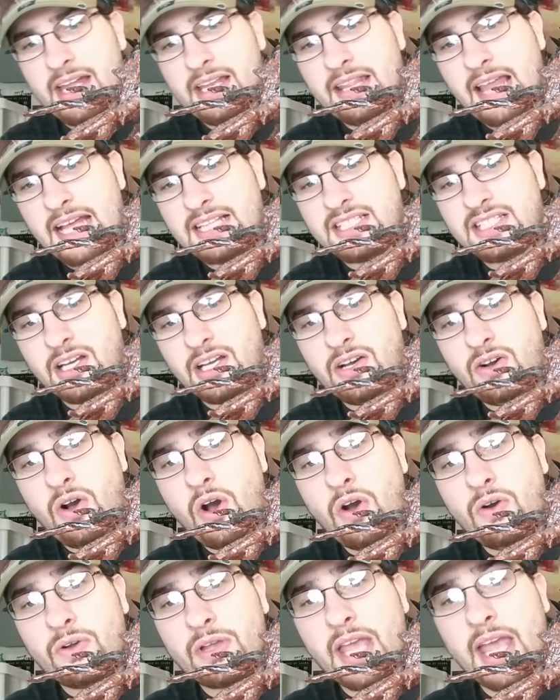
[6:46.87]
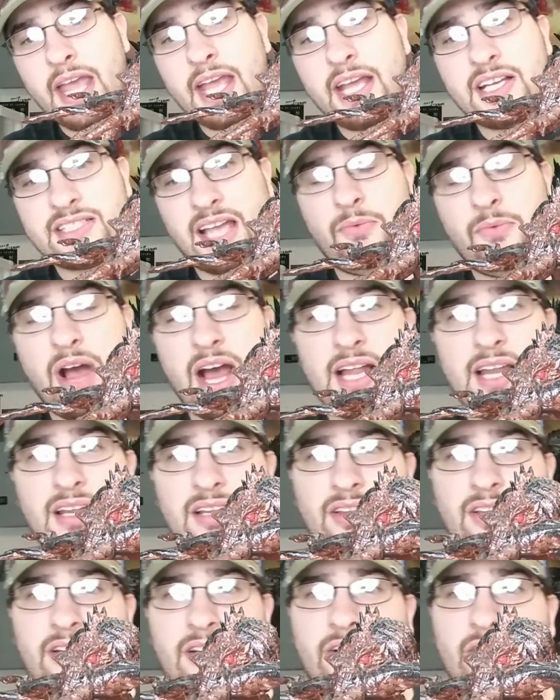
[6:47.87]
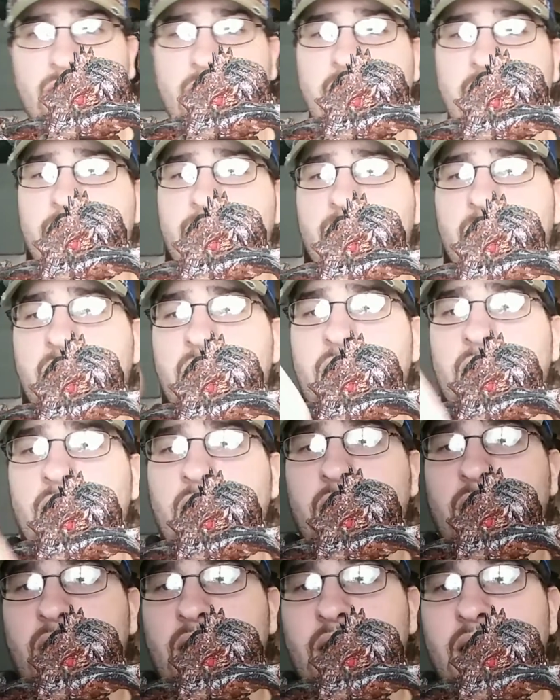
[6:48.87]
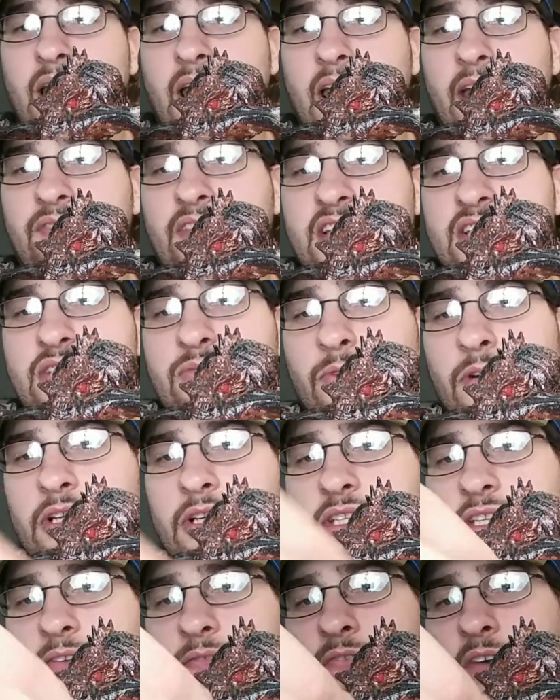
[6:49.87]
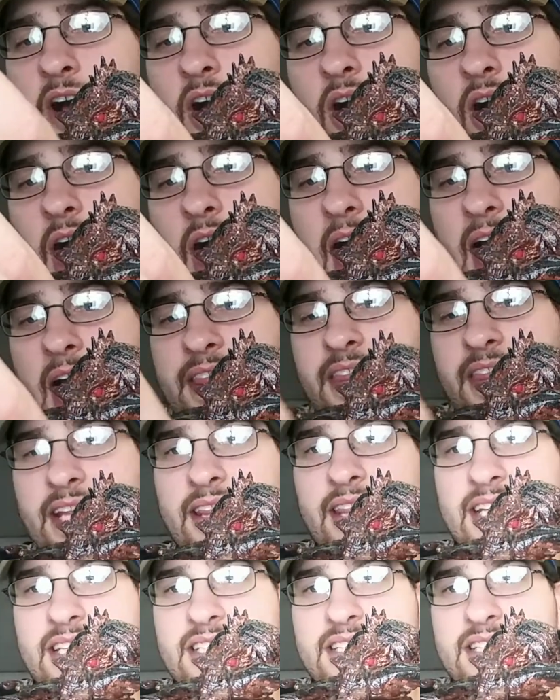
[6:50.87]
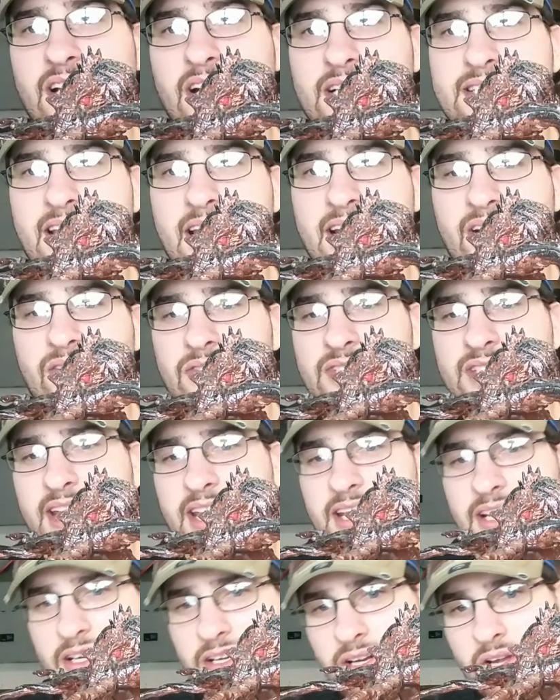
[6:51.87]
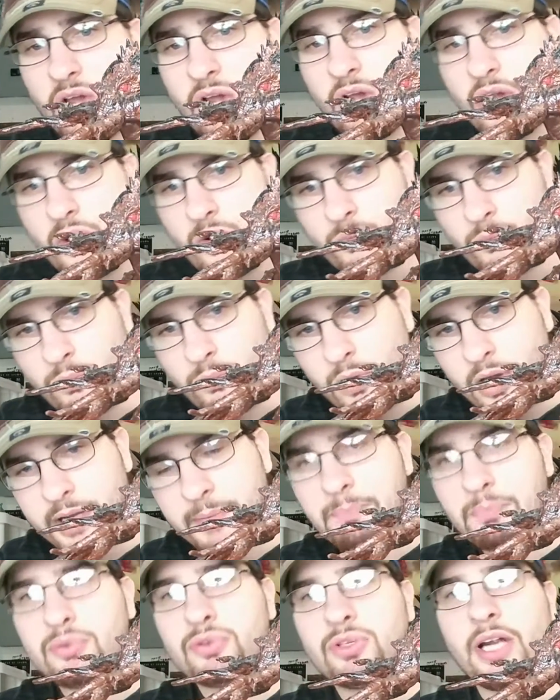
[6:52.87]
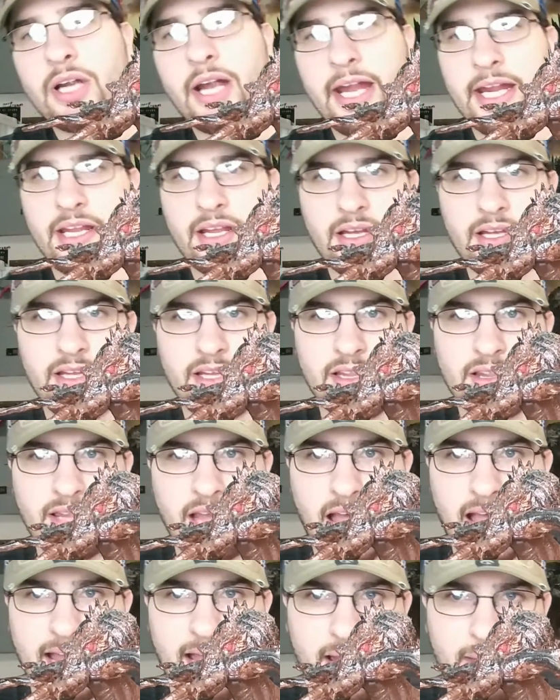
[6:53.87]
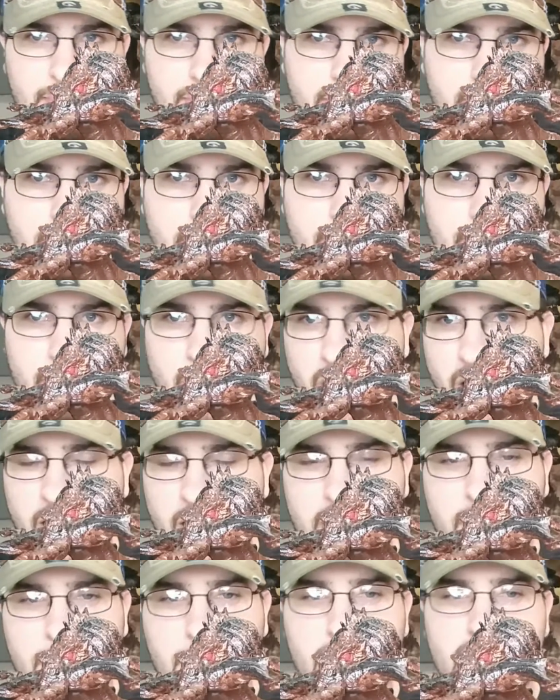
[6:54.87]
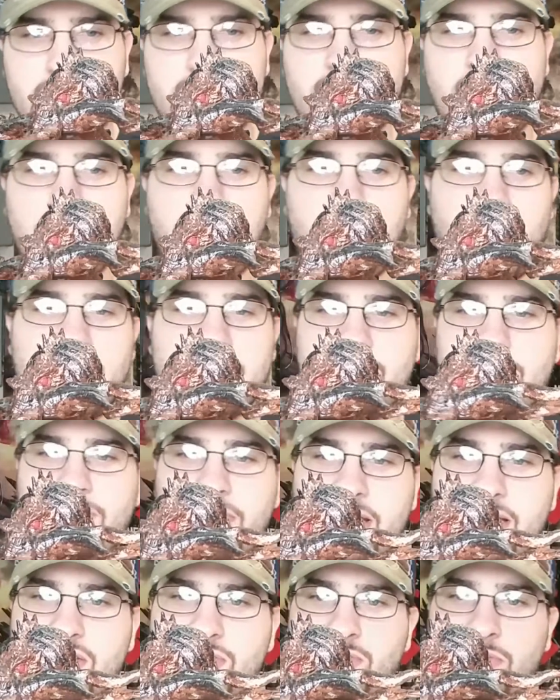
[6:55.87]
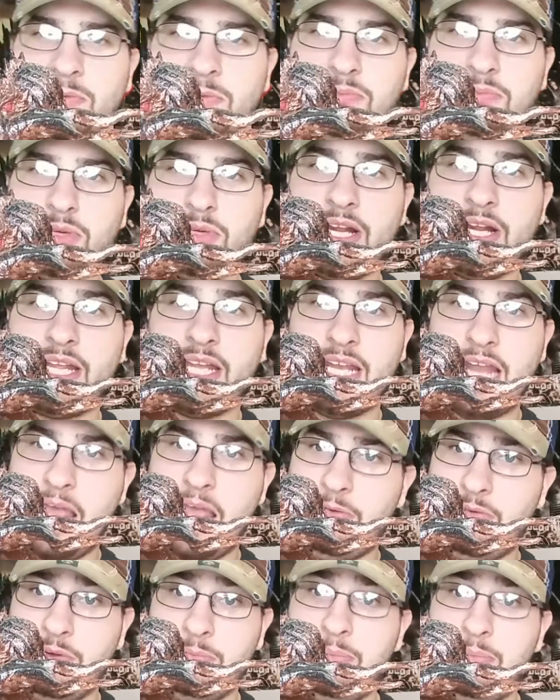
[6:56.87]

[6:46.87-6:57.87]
that's okay, because I want a little give, but if this were to fall, I think these tentacles here would break. I am 100% positive these would break, and I would be